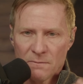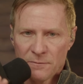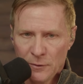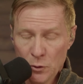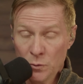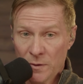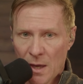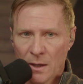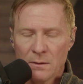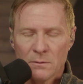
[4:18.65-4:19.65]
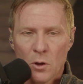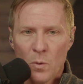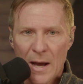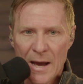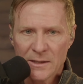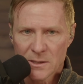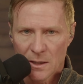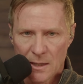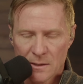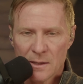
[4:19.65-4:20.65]
flu thing. Go
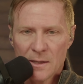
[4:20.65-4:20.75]
isolate.